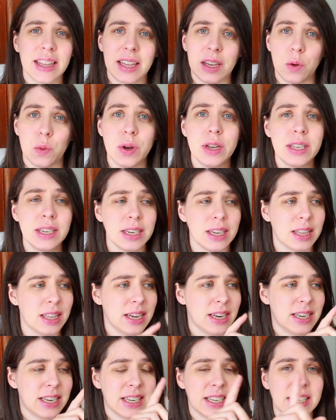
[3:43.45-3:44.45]

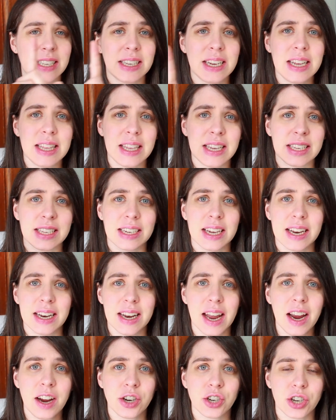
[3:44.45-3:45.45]
linguistically to see these
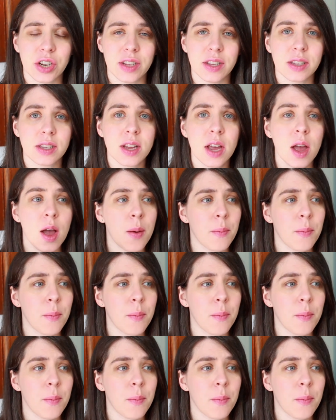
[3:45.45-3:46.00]
connections,